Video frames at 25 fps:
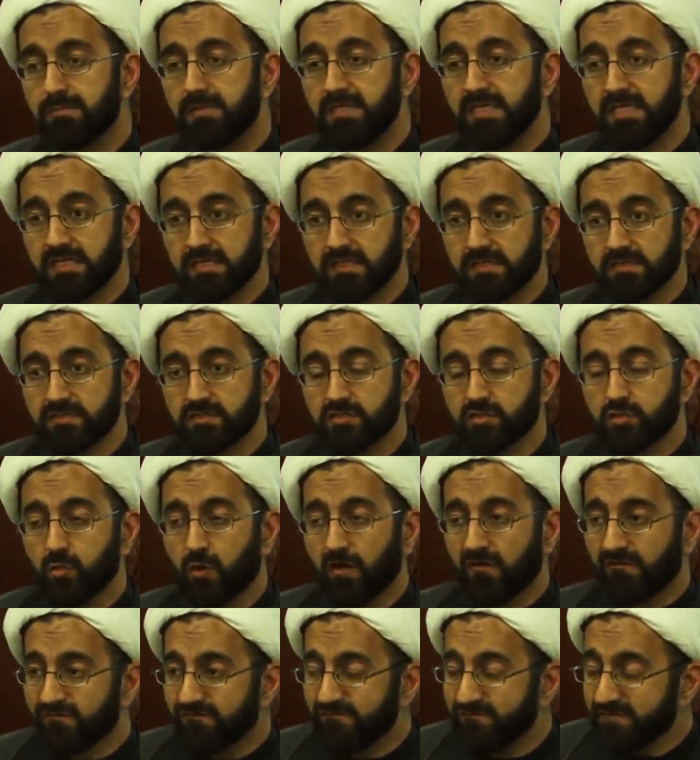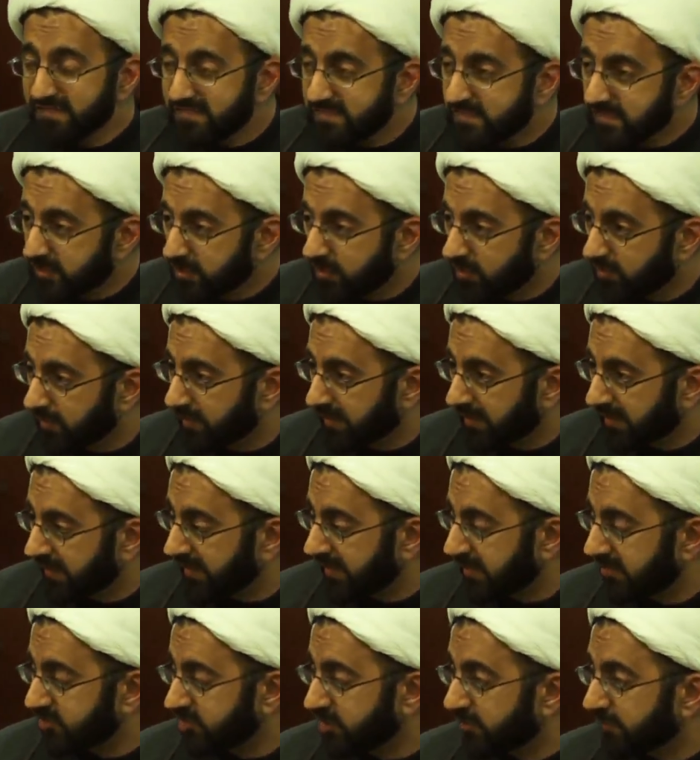beings who are physical in
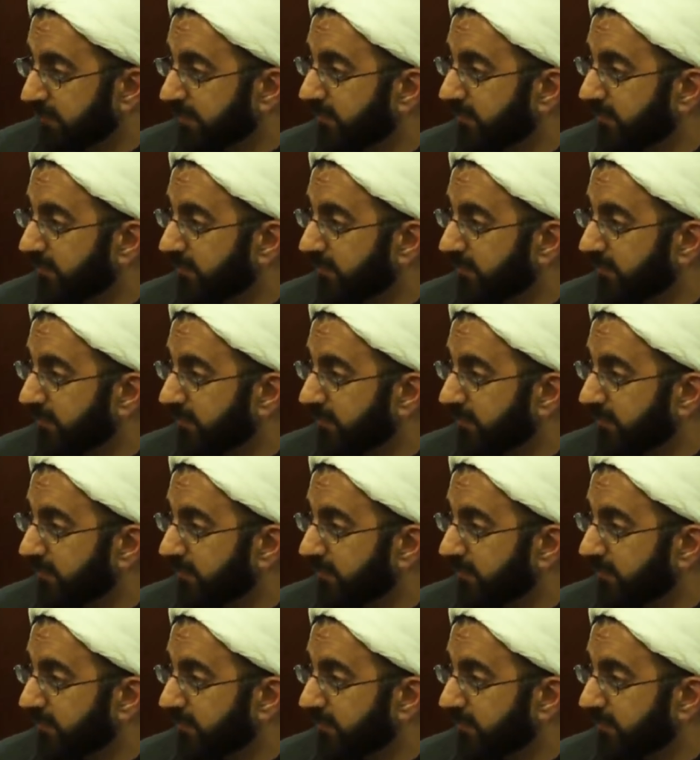nature,